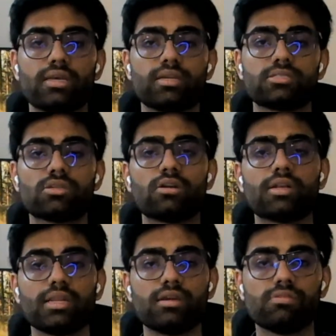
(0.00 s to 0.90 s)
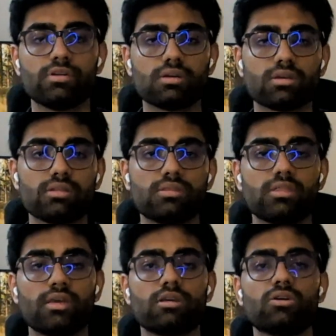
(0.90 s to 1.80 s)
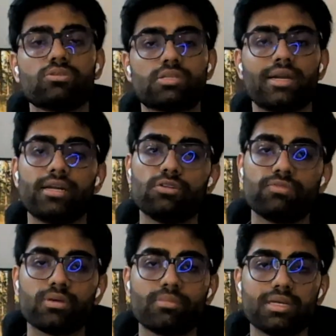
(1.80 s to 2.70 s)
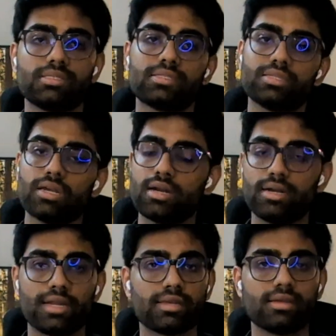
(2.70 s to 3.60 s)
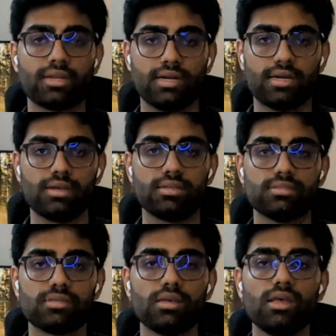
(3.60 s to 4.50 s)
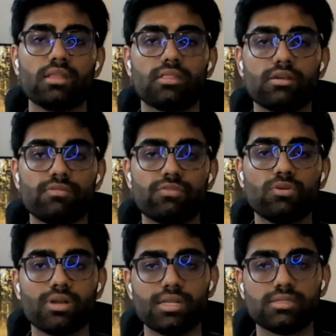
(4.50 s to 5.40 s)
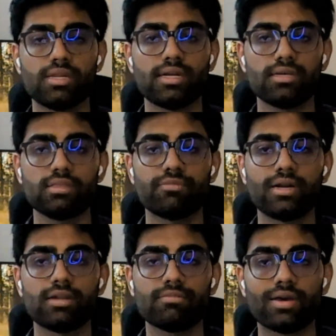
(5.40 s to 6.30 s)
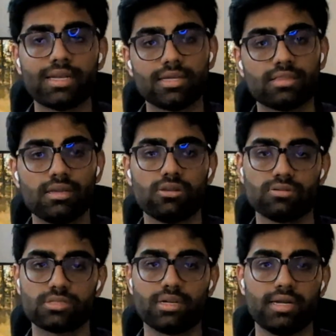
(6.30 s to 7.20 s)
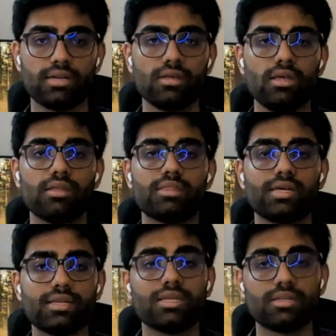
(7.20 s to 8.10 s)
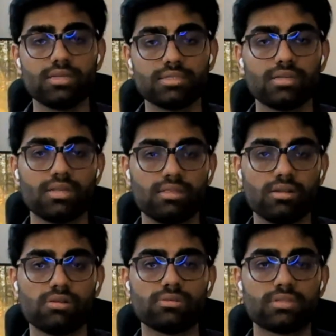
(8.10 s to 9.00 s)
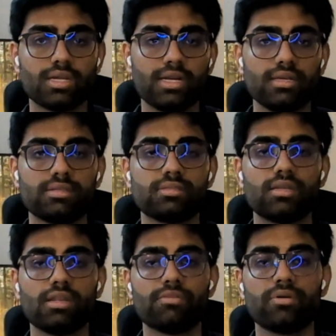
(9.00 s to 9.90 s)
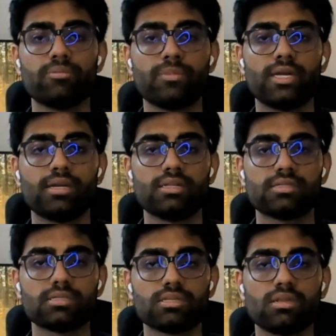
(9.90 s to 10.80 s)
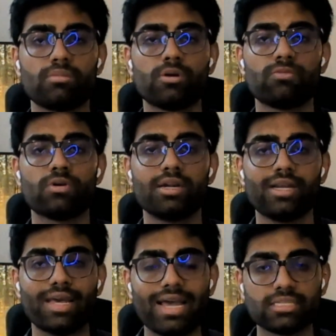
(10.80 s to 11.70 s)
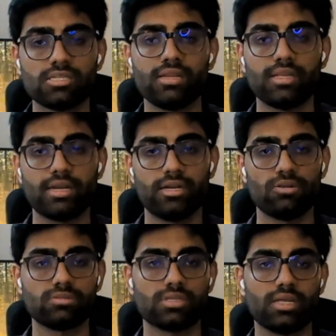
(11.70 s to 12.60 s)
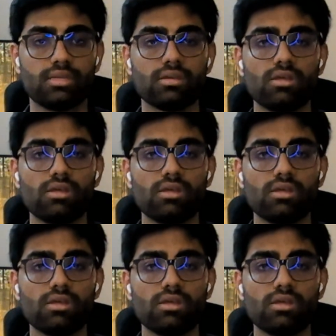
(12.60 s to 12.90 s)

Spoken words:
like it's not real work. They go straight to Figma and start dragging rectangles. Then 4 hours later they wonder why nothing looks right. The reason nothing looks right is they never made a decision about what actually right looks like.